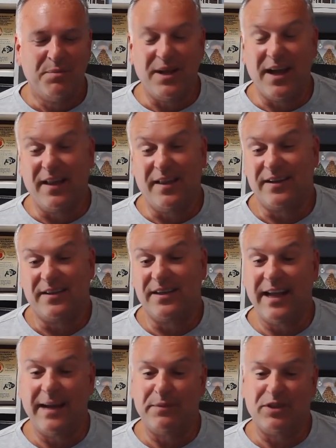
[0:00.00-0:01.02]
but yeah, the
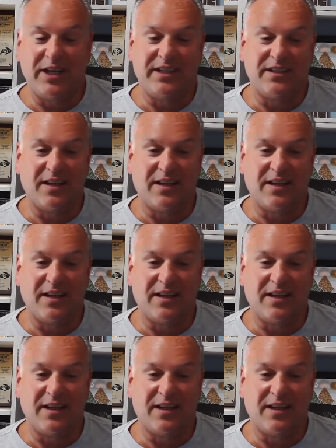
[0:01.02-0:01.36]
game's changed a